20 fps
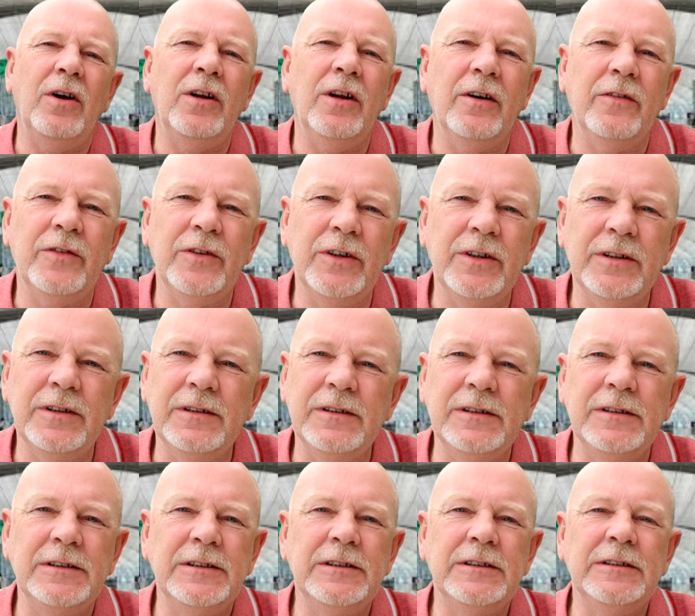I love her.
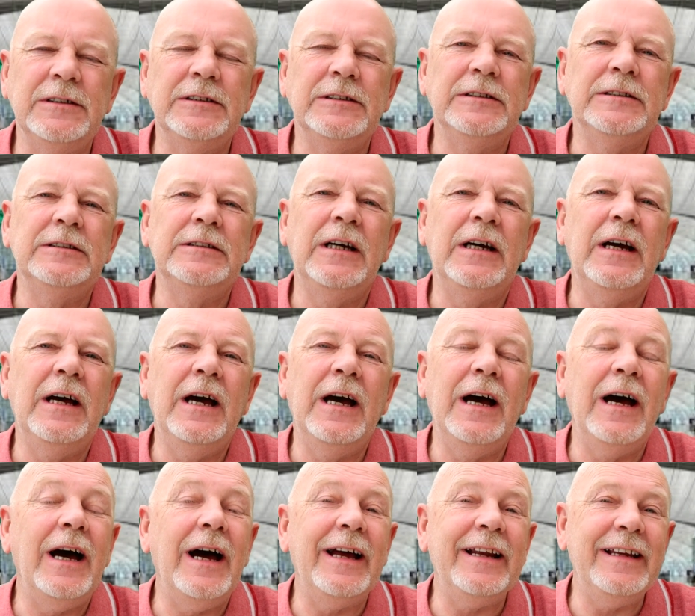
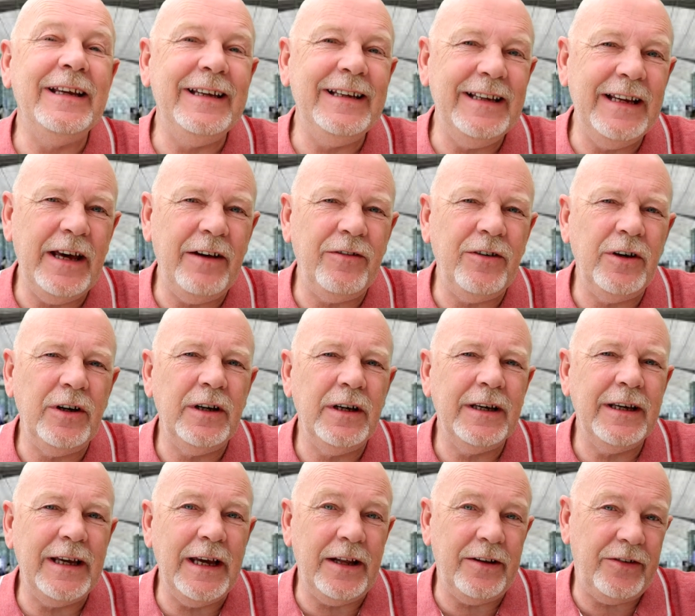And he never
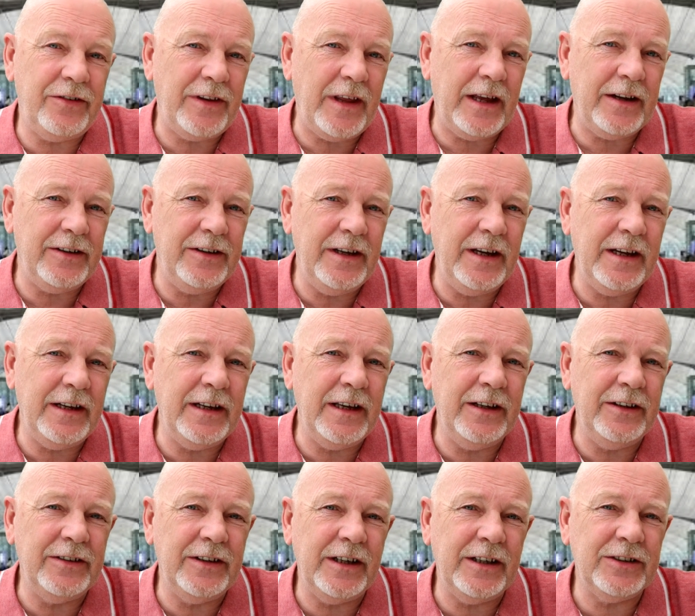gets that
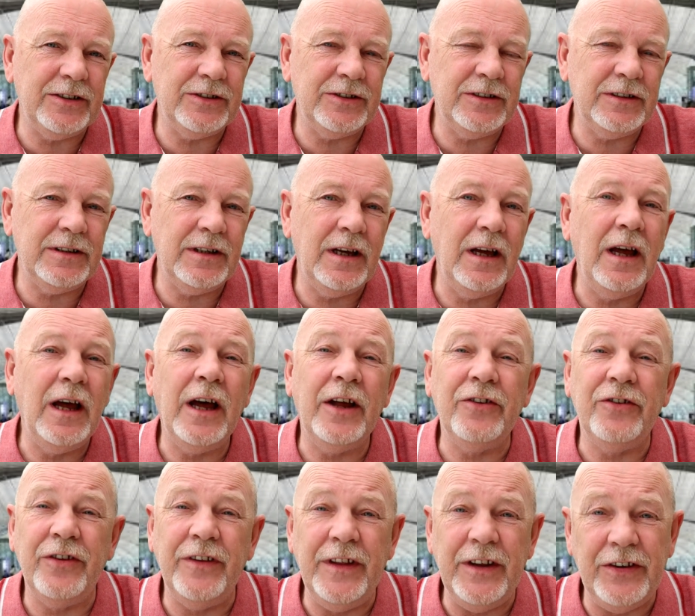DNA test.
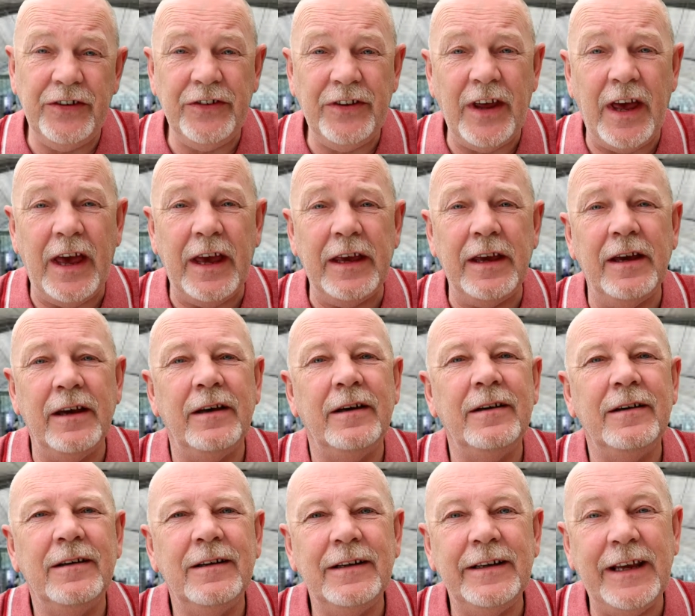And to this day,
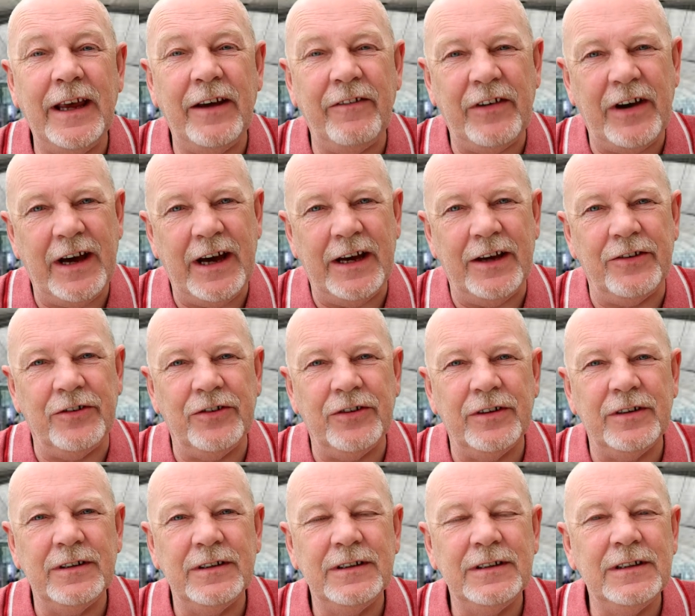never has.
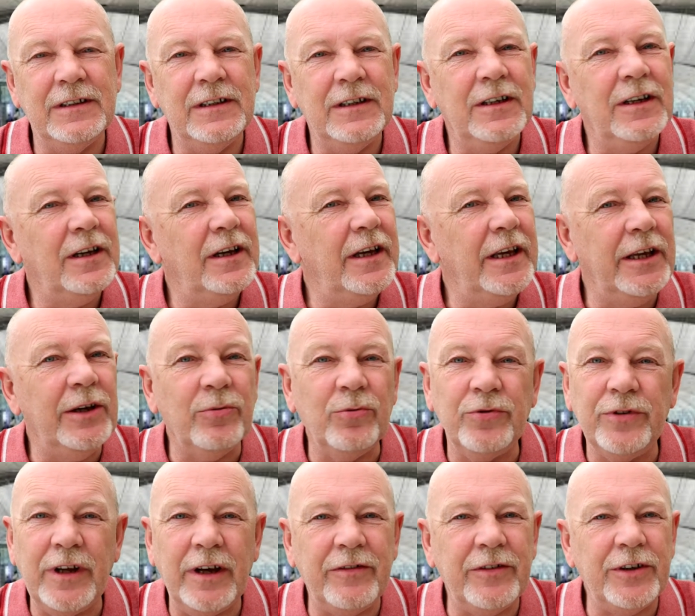He will
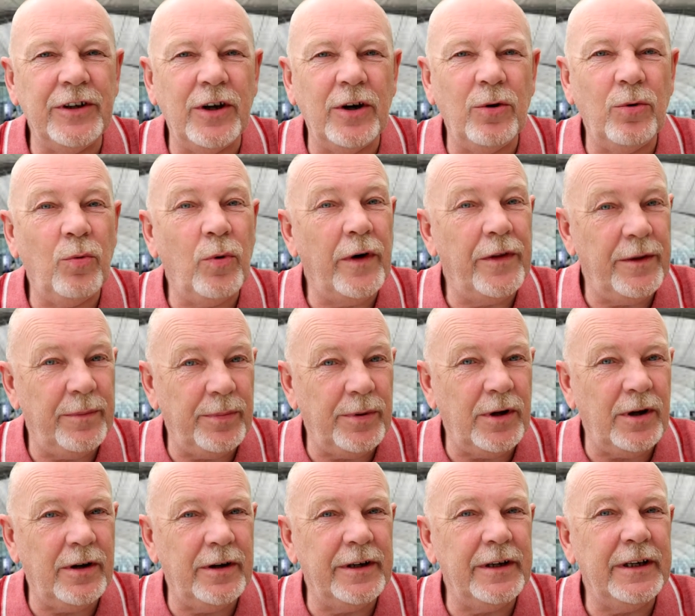never know whether
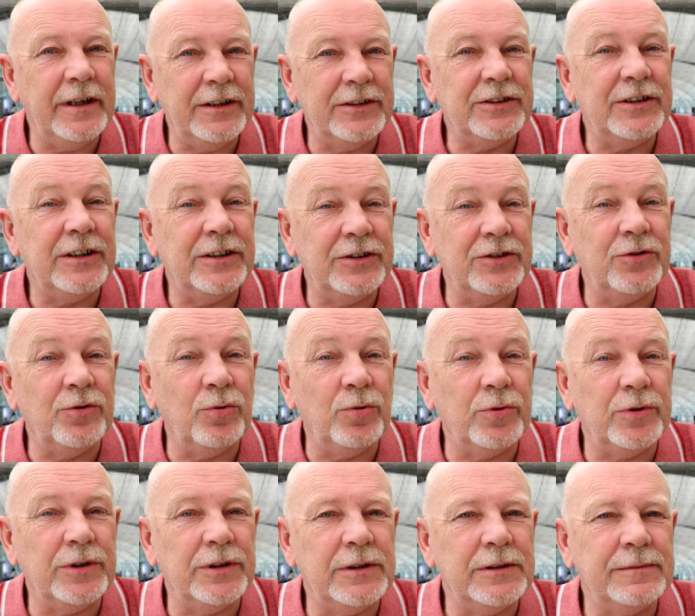Playa is his
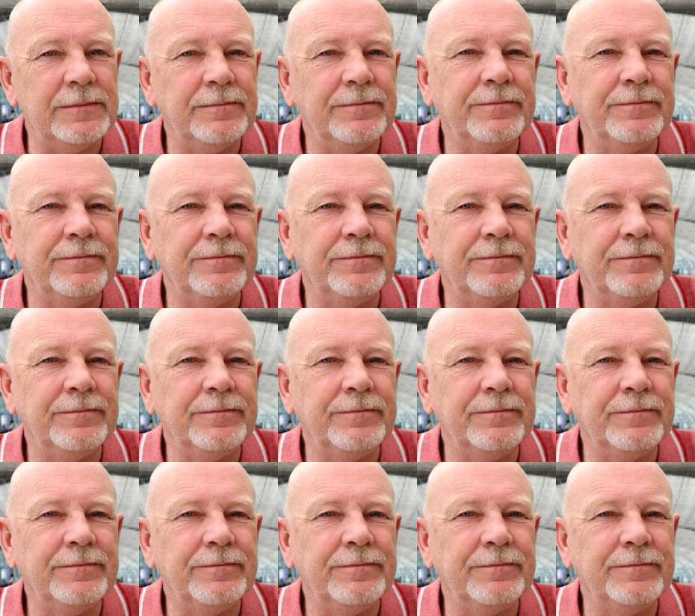daughter.